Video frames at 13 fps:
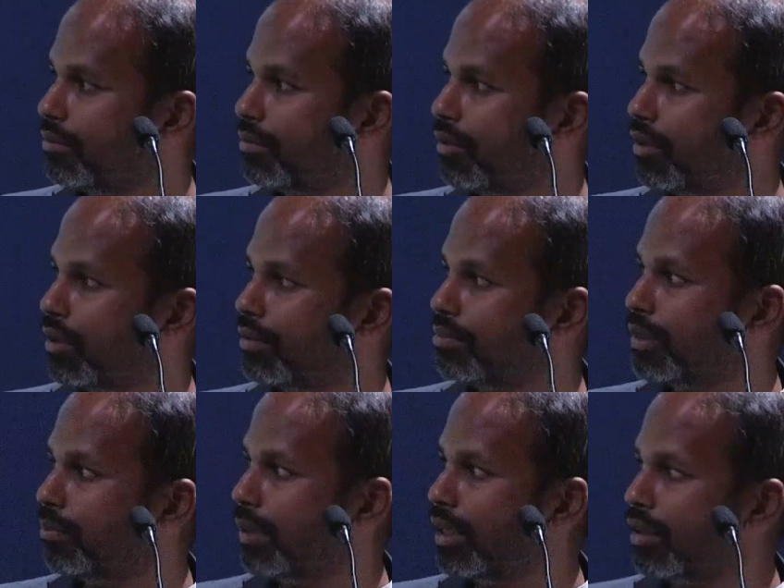for
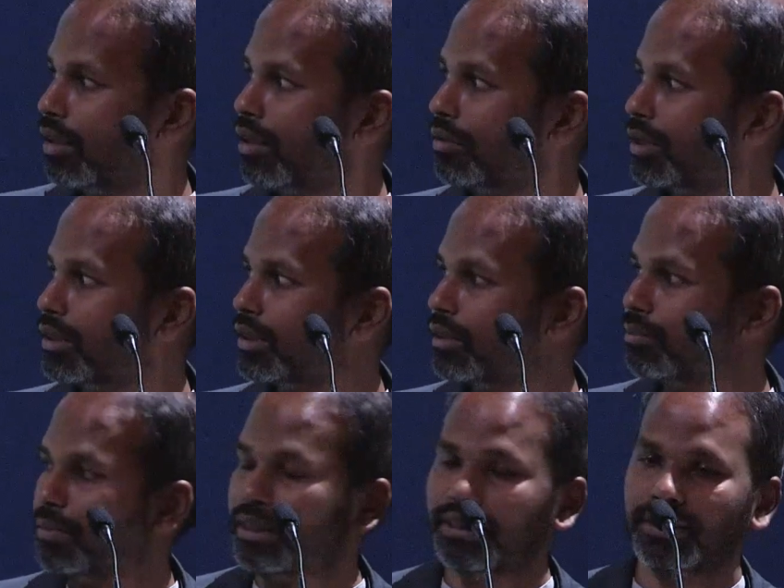the bale covers, the
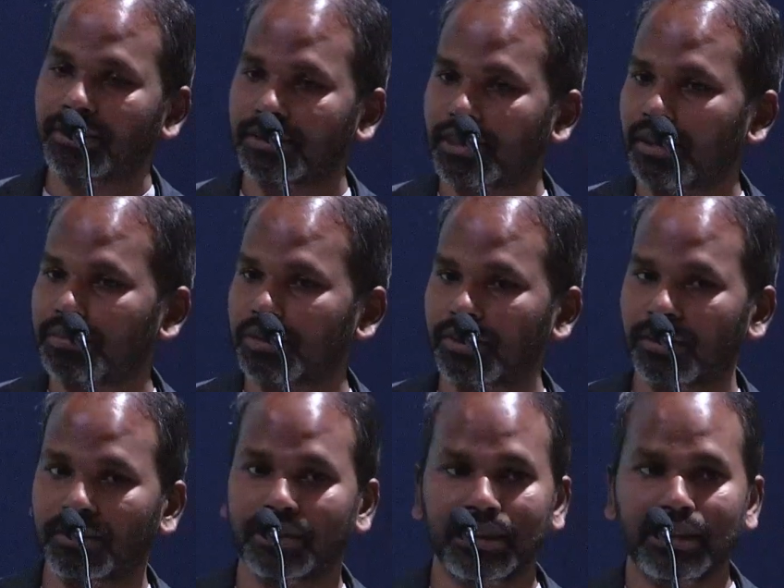PET straps and
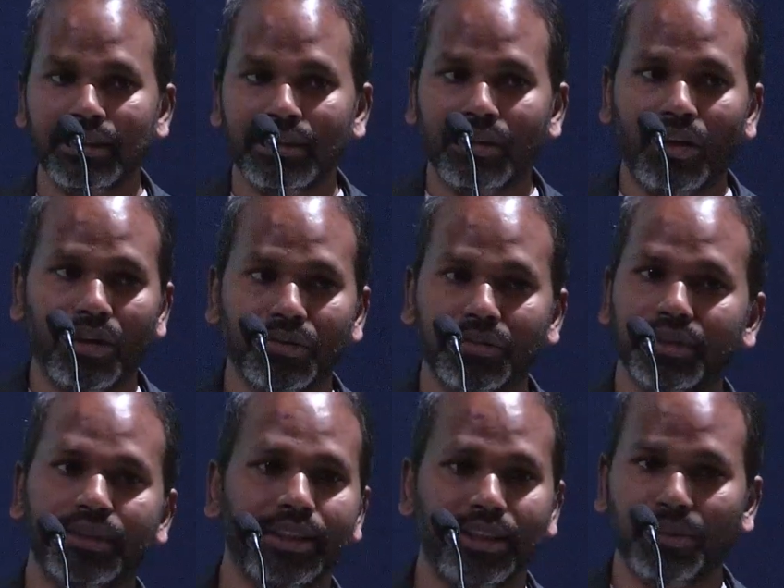all of
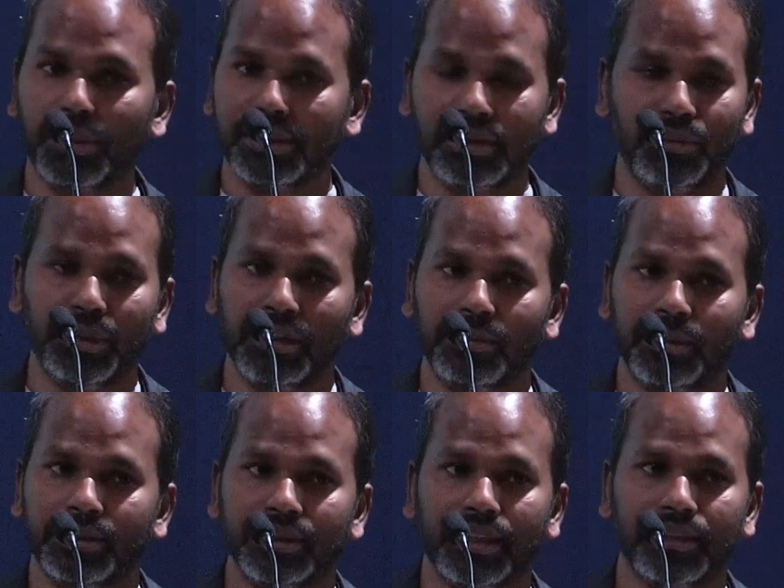this data wasn't
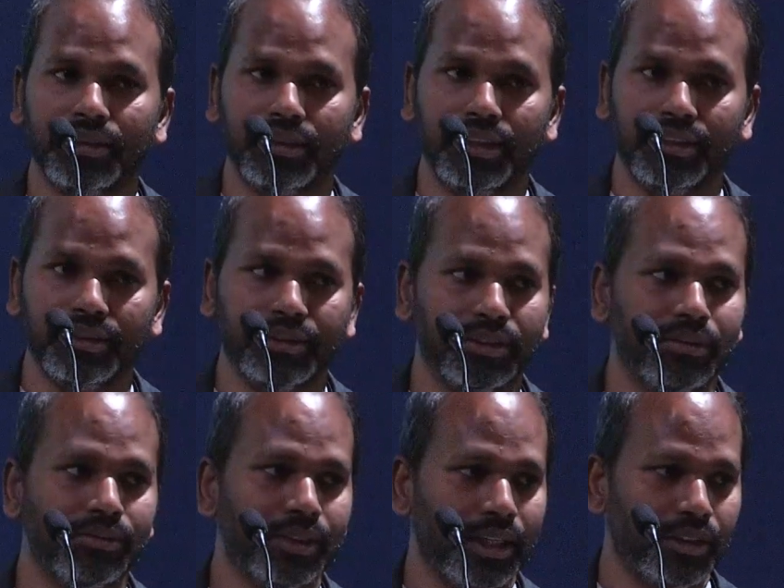available in secondary data
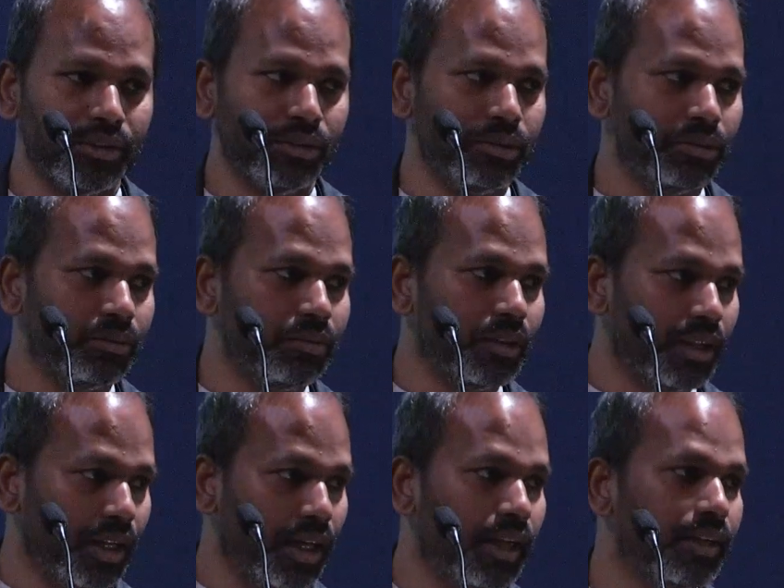sets. We had to
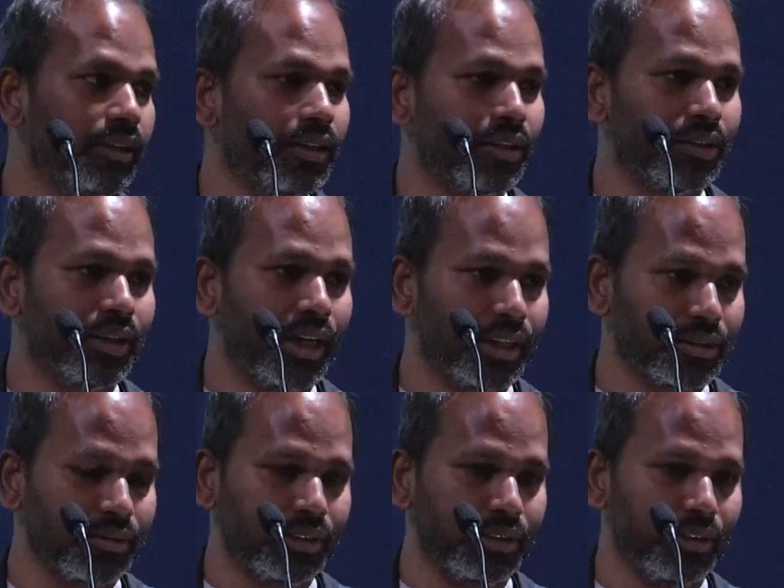rely on
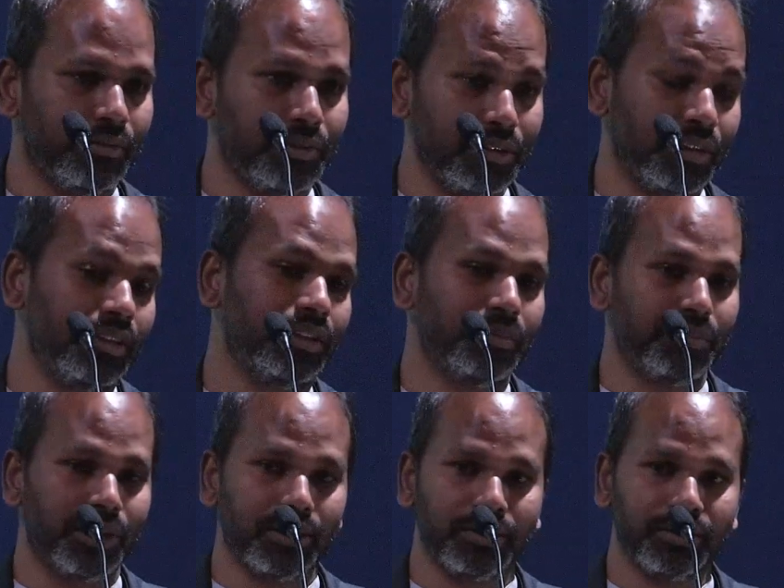actually our facility
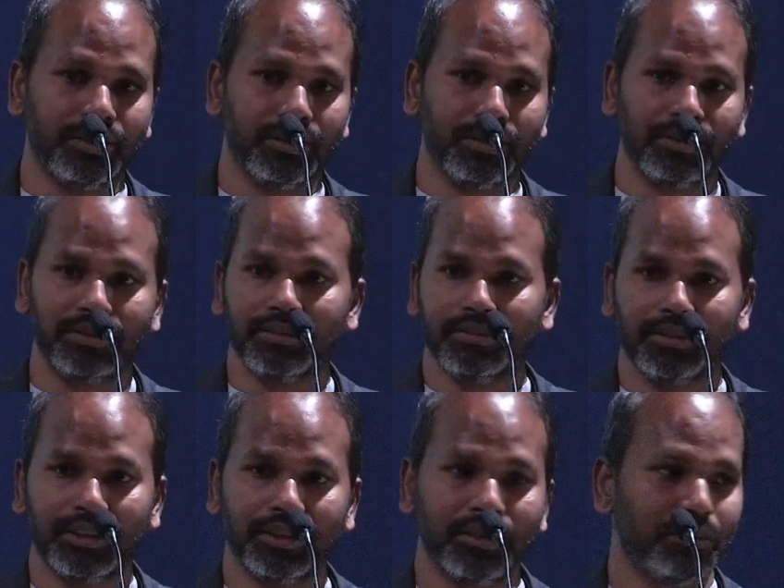partners,
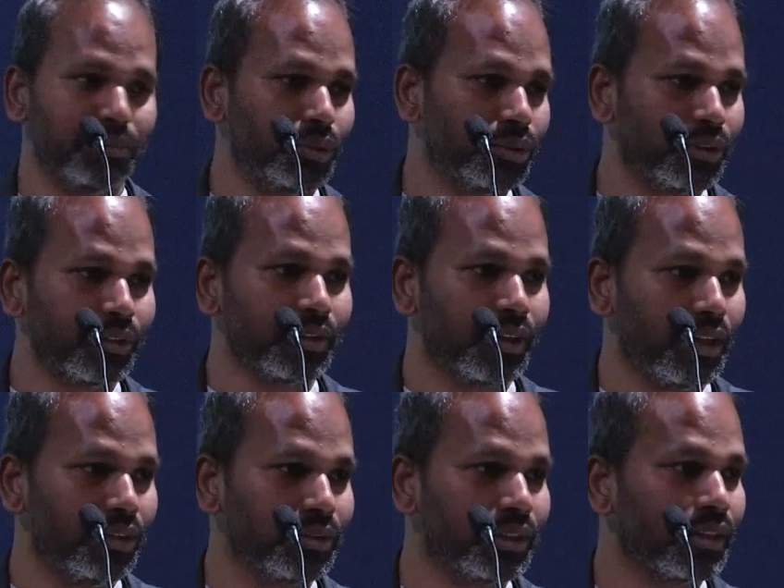send some boots on the
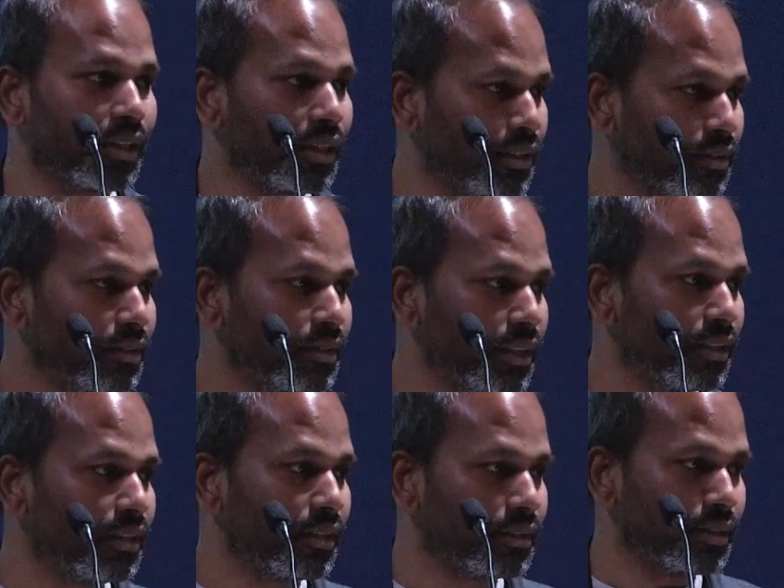ground and collect this
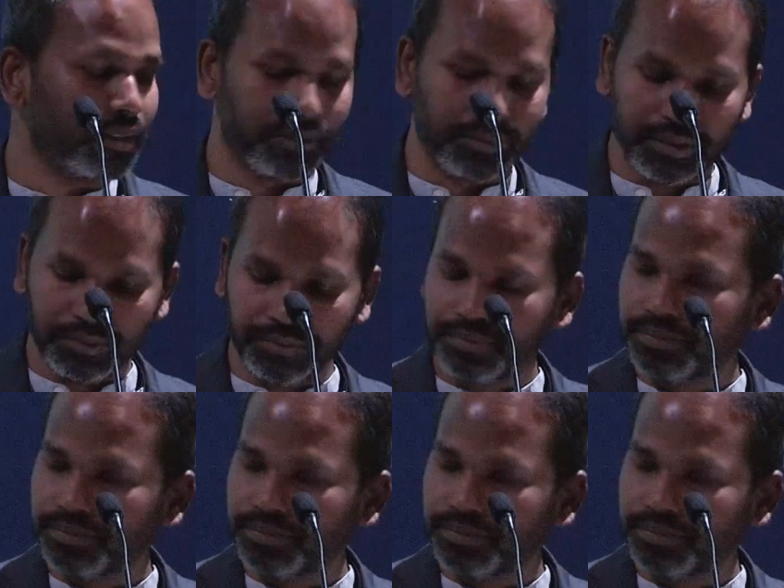data ourselves.